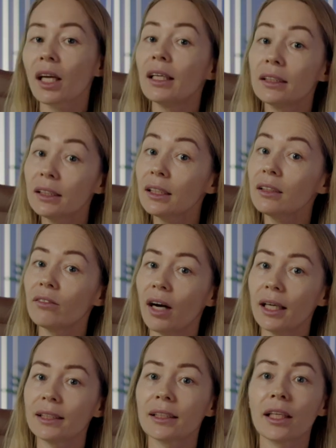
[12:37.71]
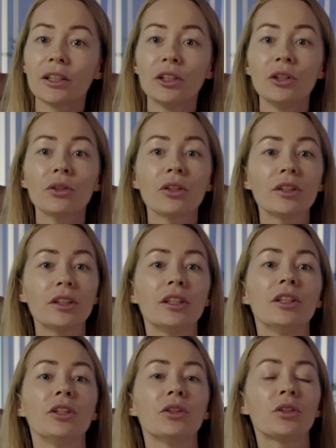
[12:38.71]
It is advised that you
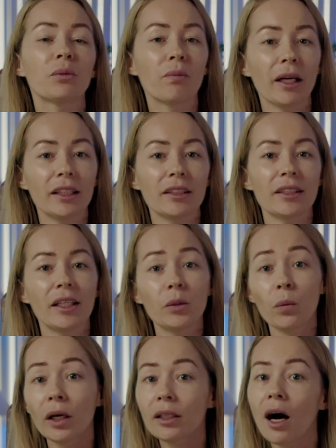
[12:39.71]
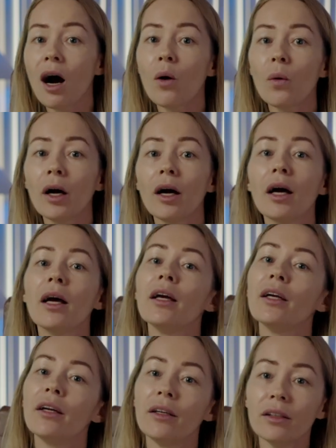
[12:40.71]
continue to meditate 1 hour
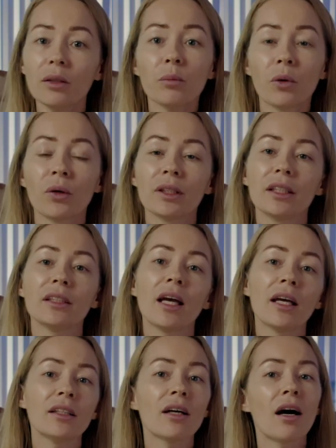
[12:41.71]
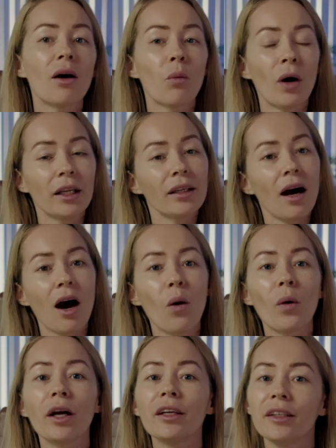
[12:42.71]
in the morning and 1
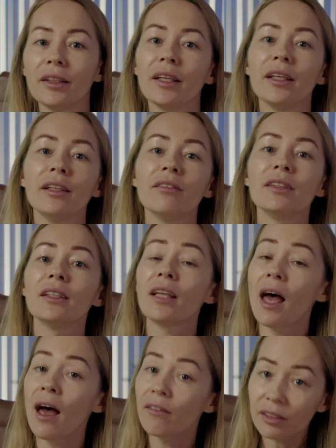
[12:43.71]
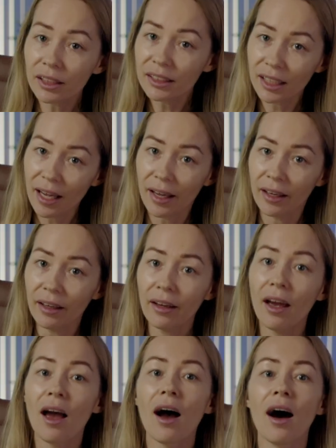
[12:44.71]
hour in the evening every day
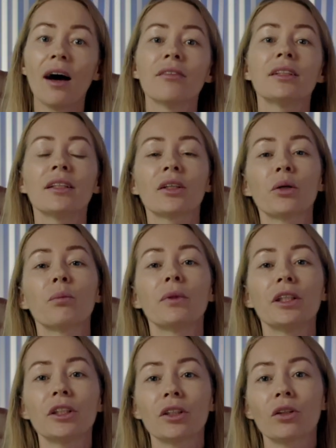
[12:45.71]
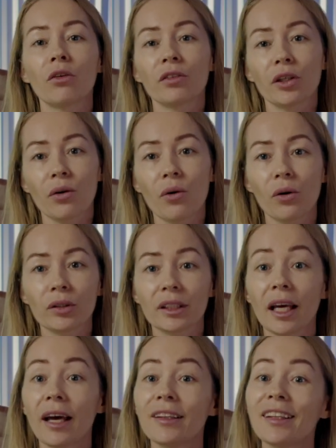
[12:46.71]
after the completion of the
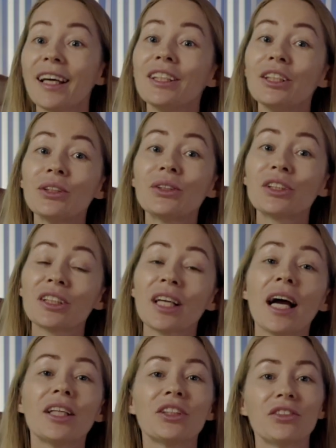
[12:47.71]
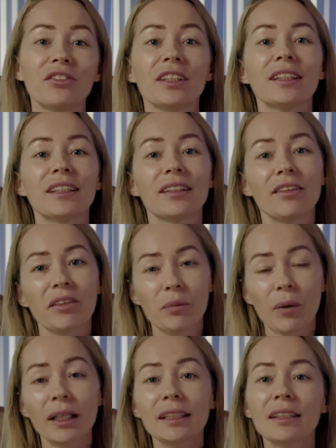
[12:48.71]
course, and that you try to visit the
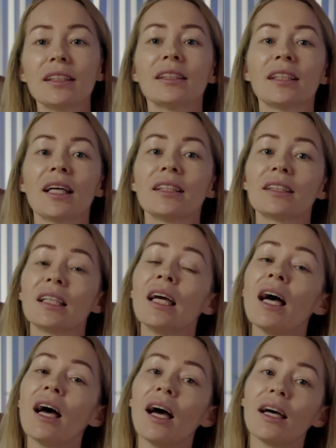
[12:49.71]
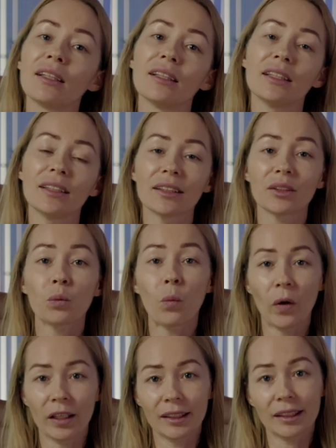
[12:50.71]
Vipassana center at least
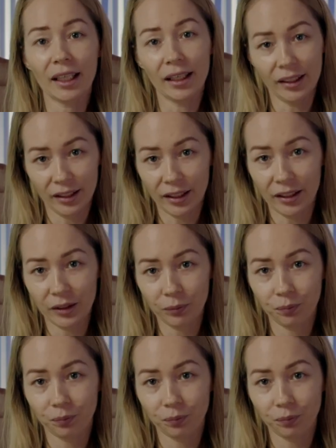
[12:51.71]
once a year.